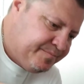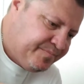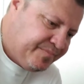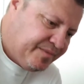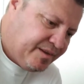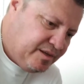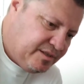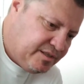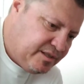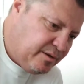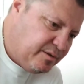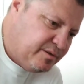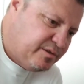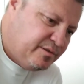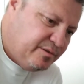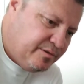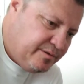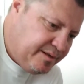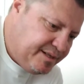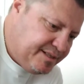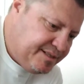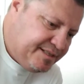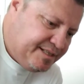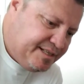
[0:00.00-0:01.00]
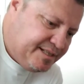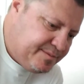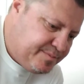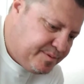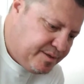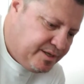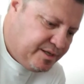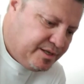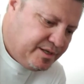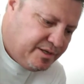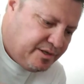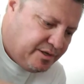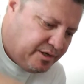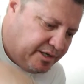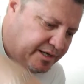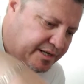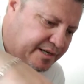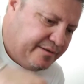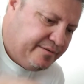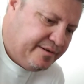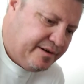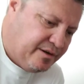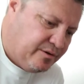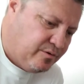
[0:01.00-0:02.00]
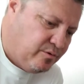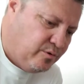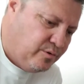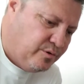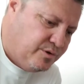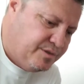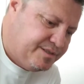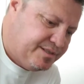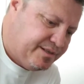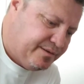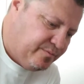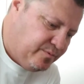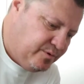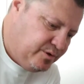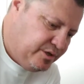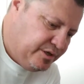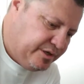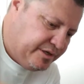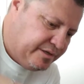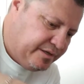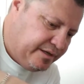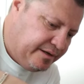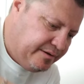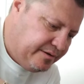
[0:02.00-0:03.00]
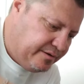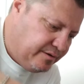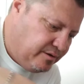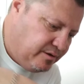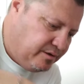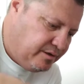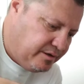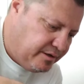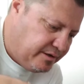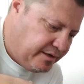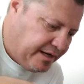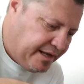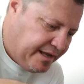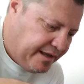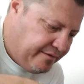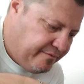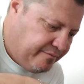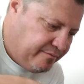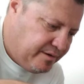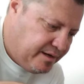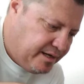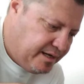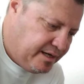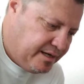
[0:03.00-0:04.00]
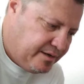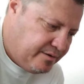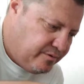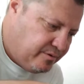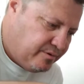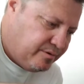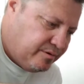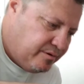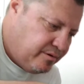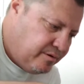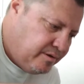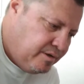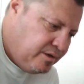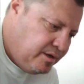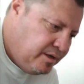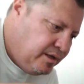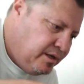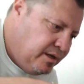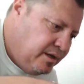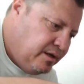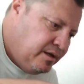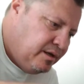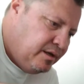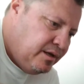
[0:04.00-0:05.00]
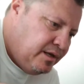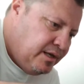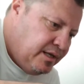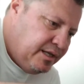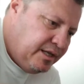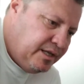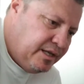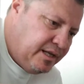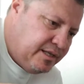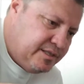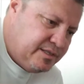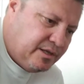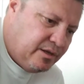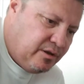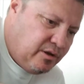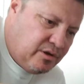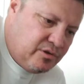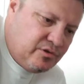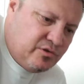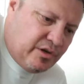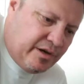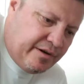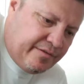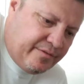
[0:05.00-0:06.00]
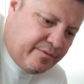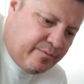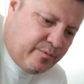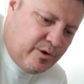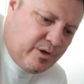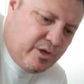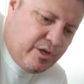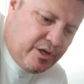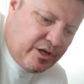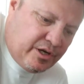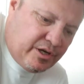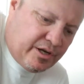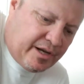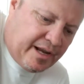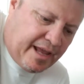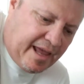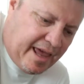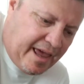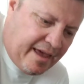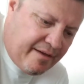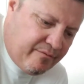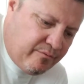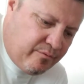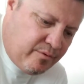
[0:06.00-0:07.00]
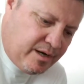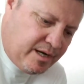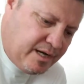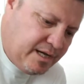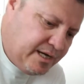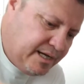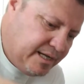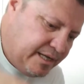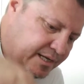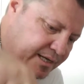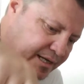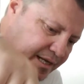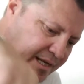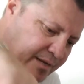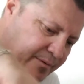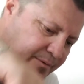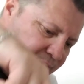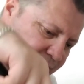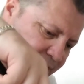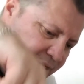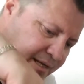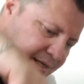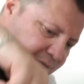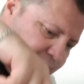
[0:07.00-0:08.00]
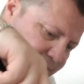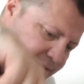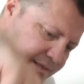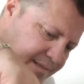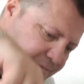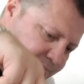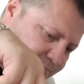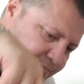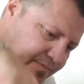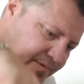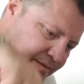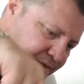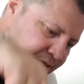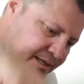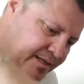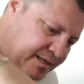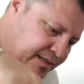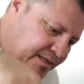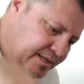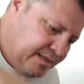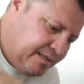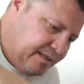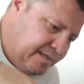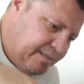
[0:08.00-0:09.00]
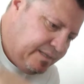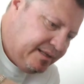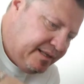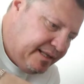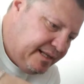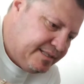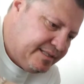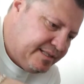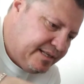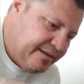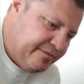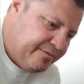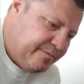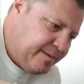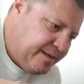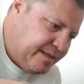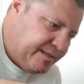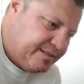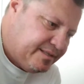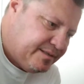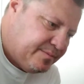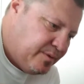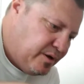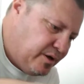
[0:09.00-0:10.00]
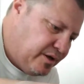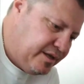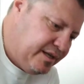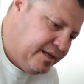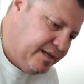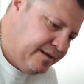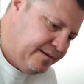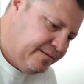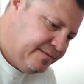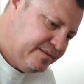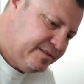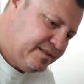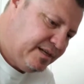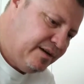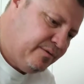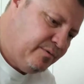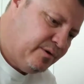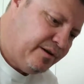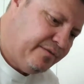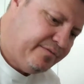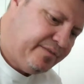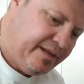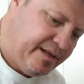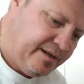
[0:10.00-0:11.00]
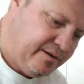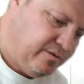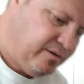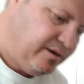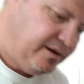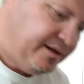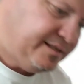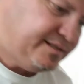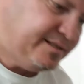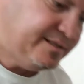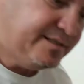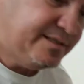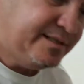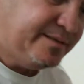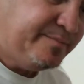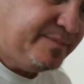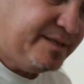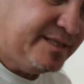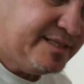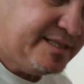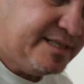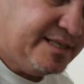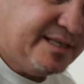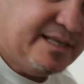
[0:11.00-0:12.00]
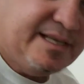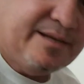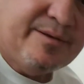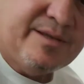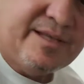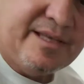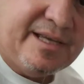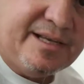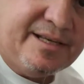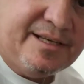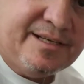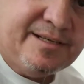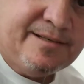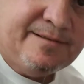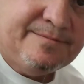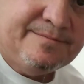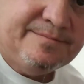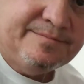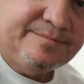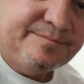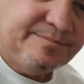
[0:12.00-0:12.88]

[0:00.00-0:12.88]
Because I was always desperate, you know, hiding around corners at work, going, oh, I've got to have one, or, you know, it's a long drive to work, got to have one. Anyway, that's enough about the smoking. So what I've done, guys, the mince in there with the onion.